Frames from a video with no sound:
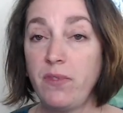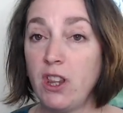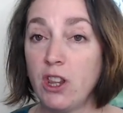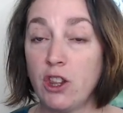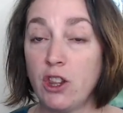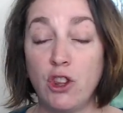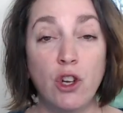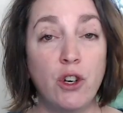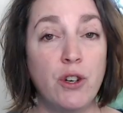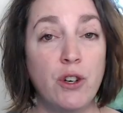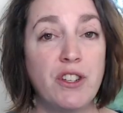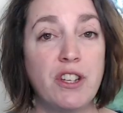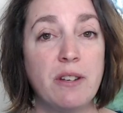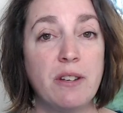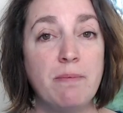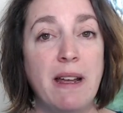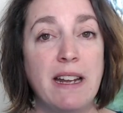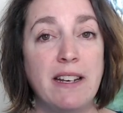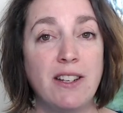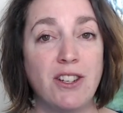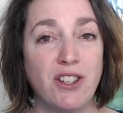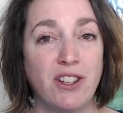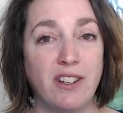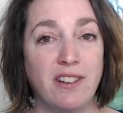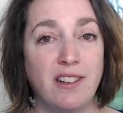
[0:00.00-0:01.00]
Not to
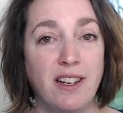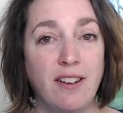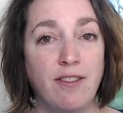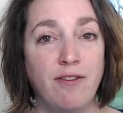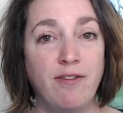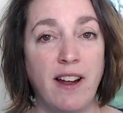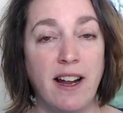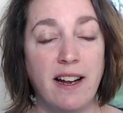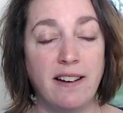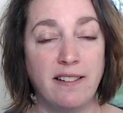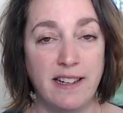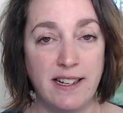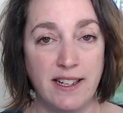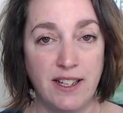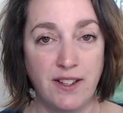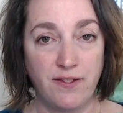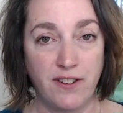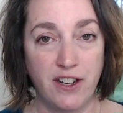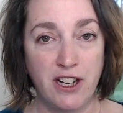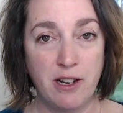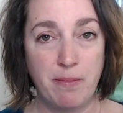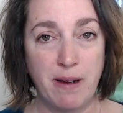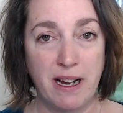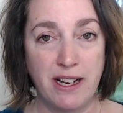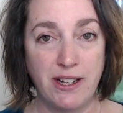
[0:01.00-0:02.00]
mention the effect these
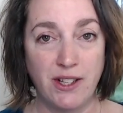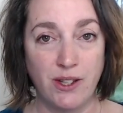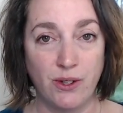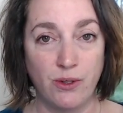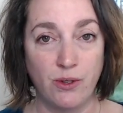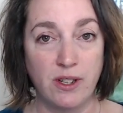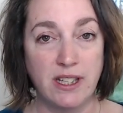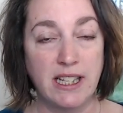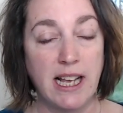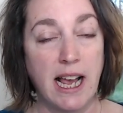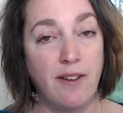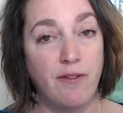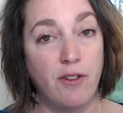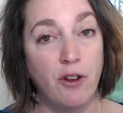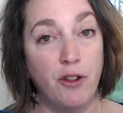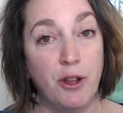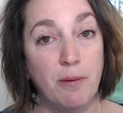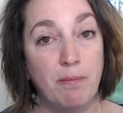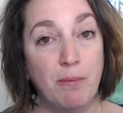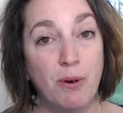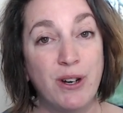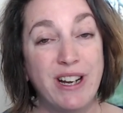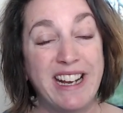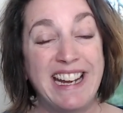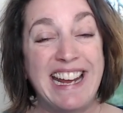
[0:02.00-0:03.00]
fear-based thoughts have on
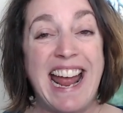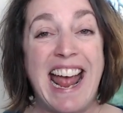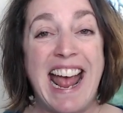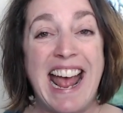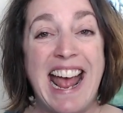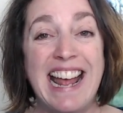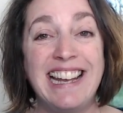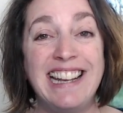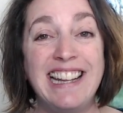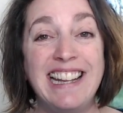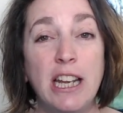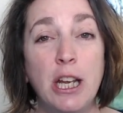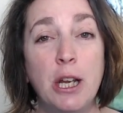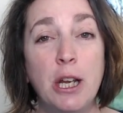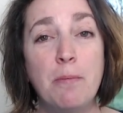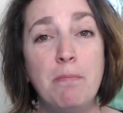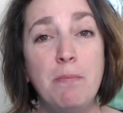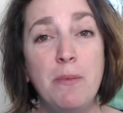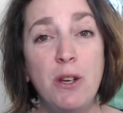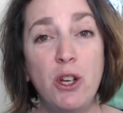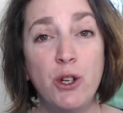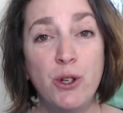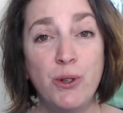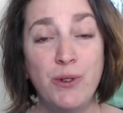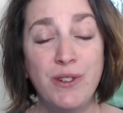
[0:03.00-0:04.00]
the body and the
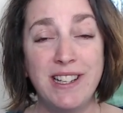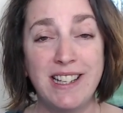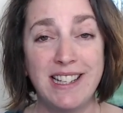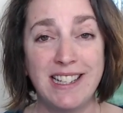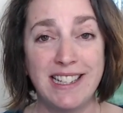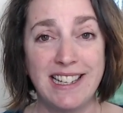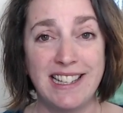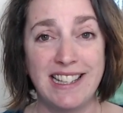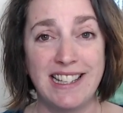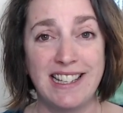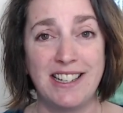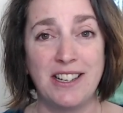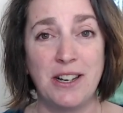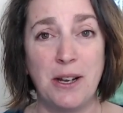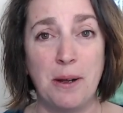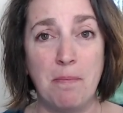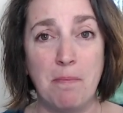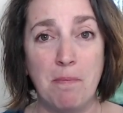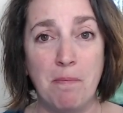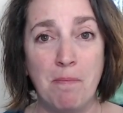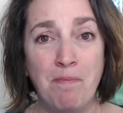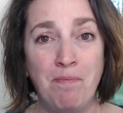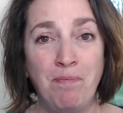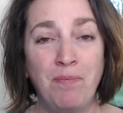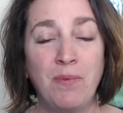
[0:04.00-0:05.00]
immune
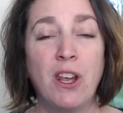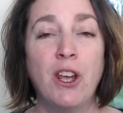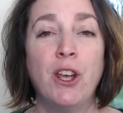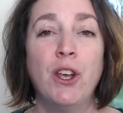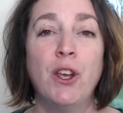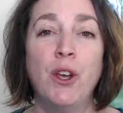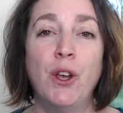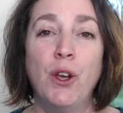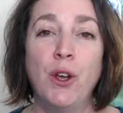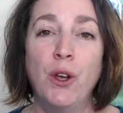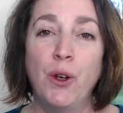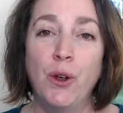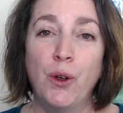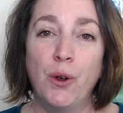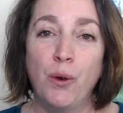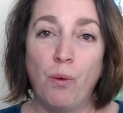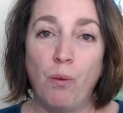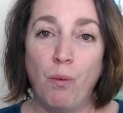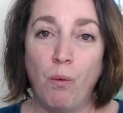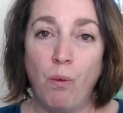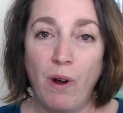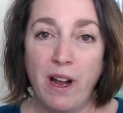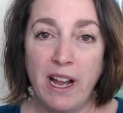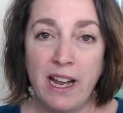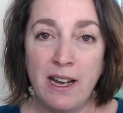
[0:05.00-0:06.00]
system.
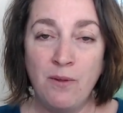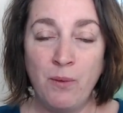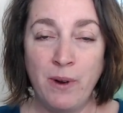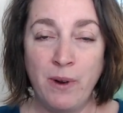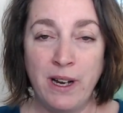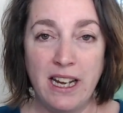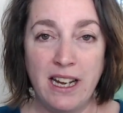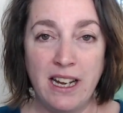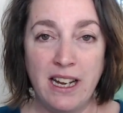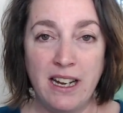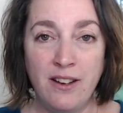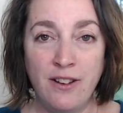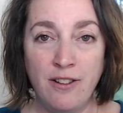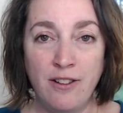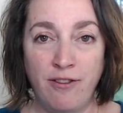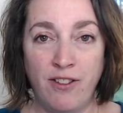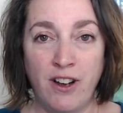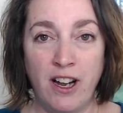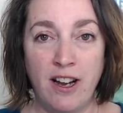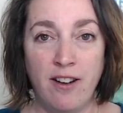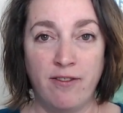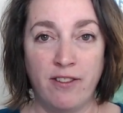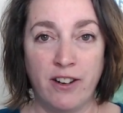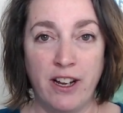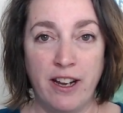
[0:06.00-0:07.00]
When we're in the
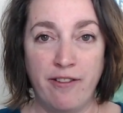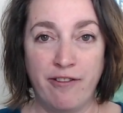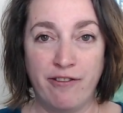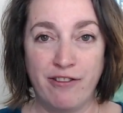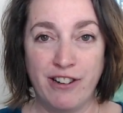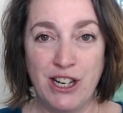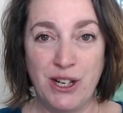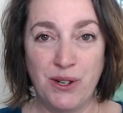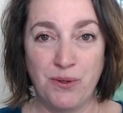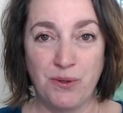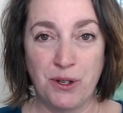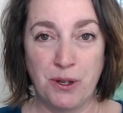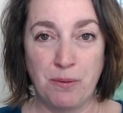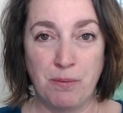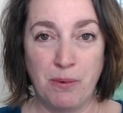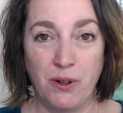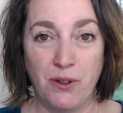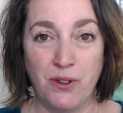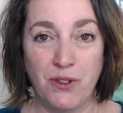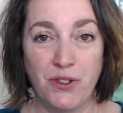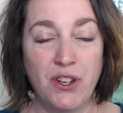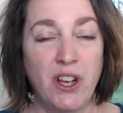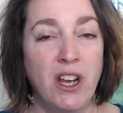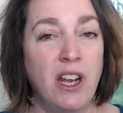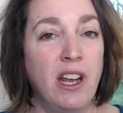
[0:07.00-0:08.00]
fight, flight, freeze
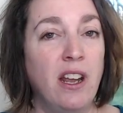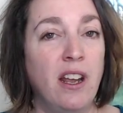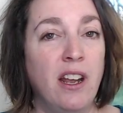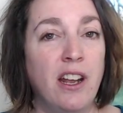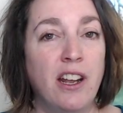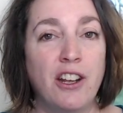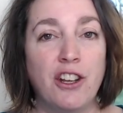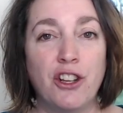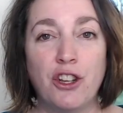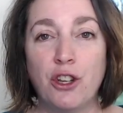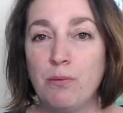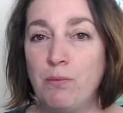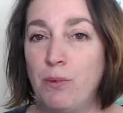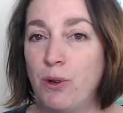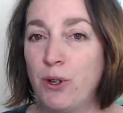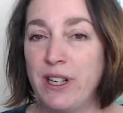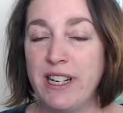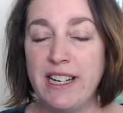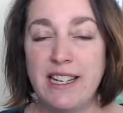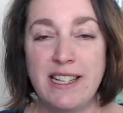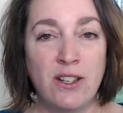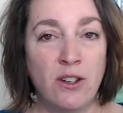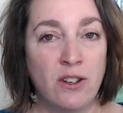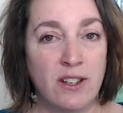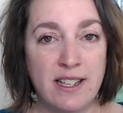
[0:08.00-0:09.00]
response, the
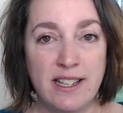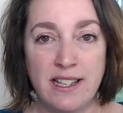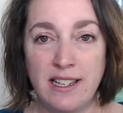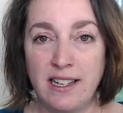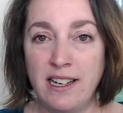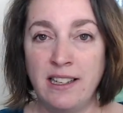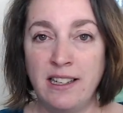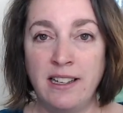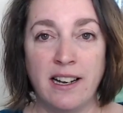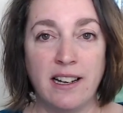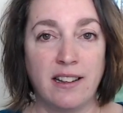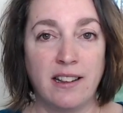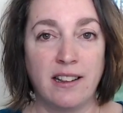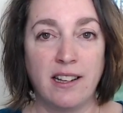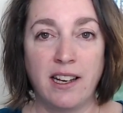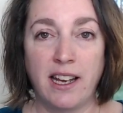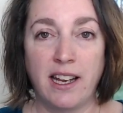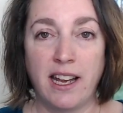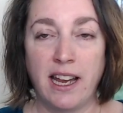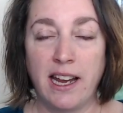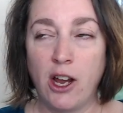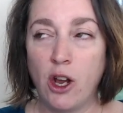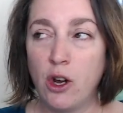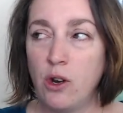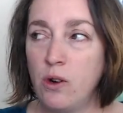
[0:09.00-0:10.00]
body's not sitting there
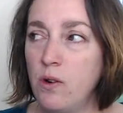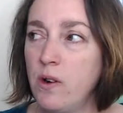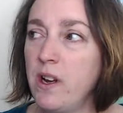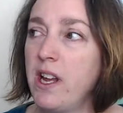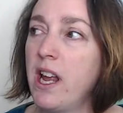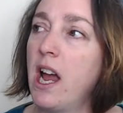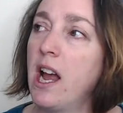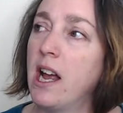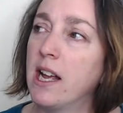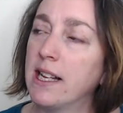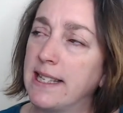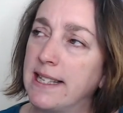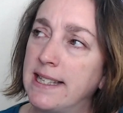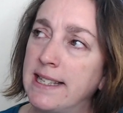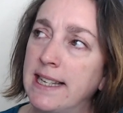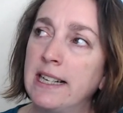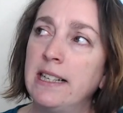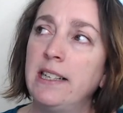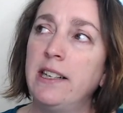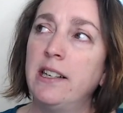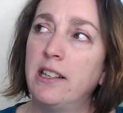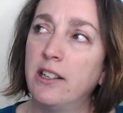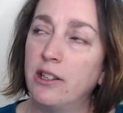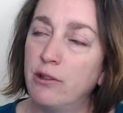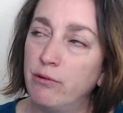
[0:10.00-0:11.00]
thinking, oh yeah,
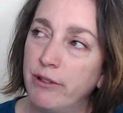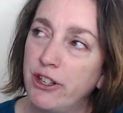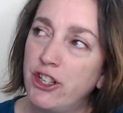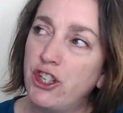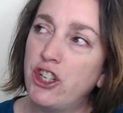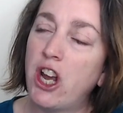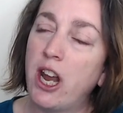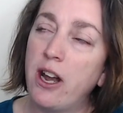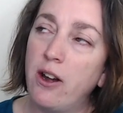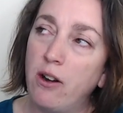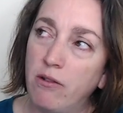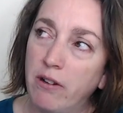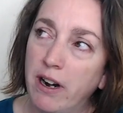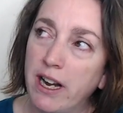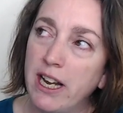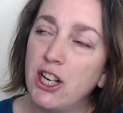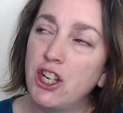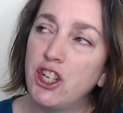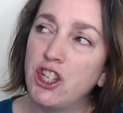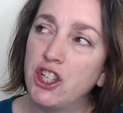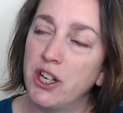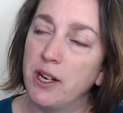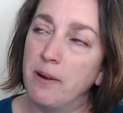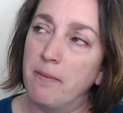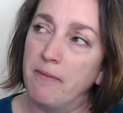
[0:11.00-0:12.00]
cellular
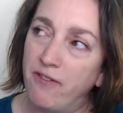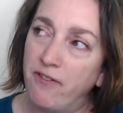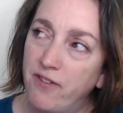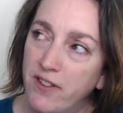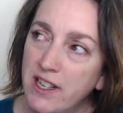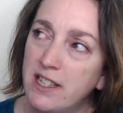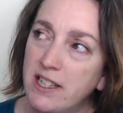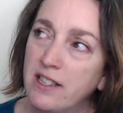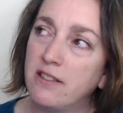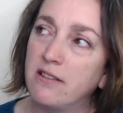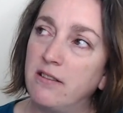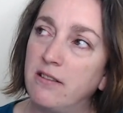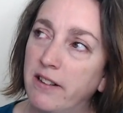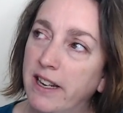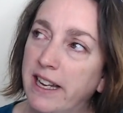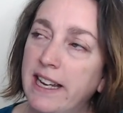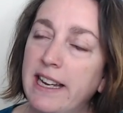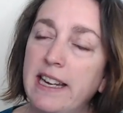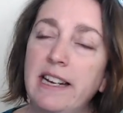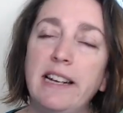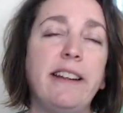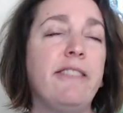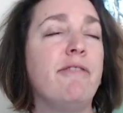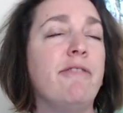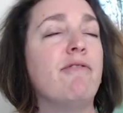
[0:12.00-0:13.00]
regeneration and physical
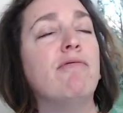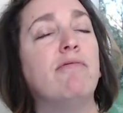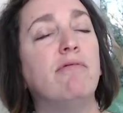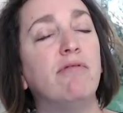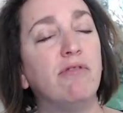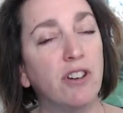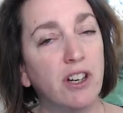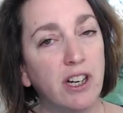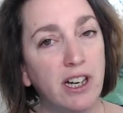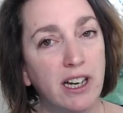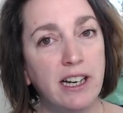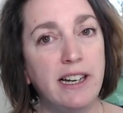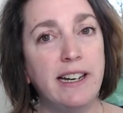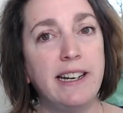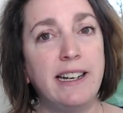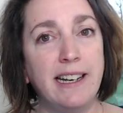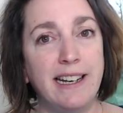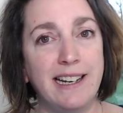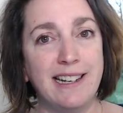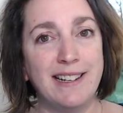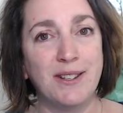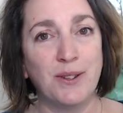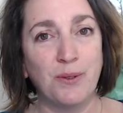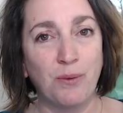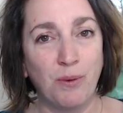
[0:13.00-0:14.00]
healing really
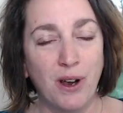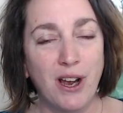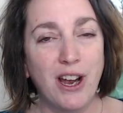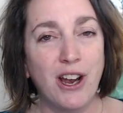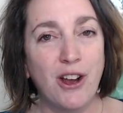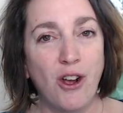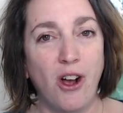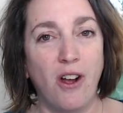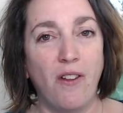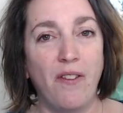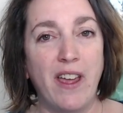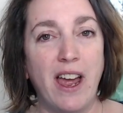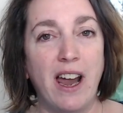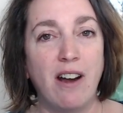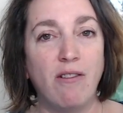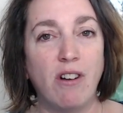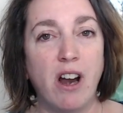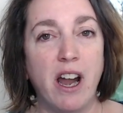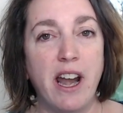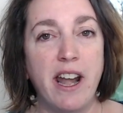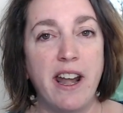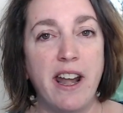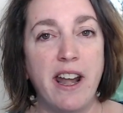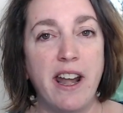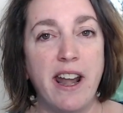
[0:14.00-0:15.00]
need to work on that
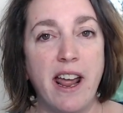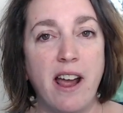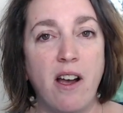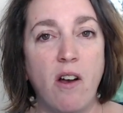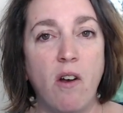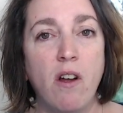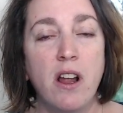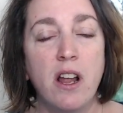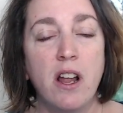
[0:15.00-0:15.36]
right now.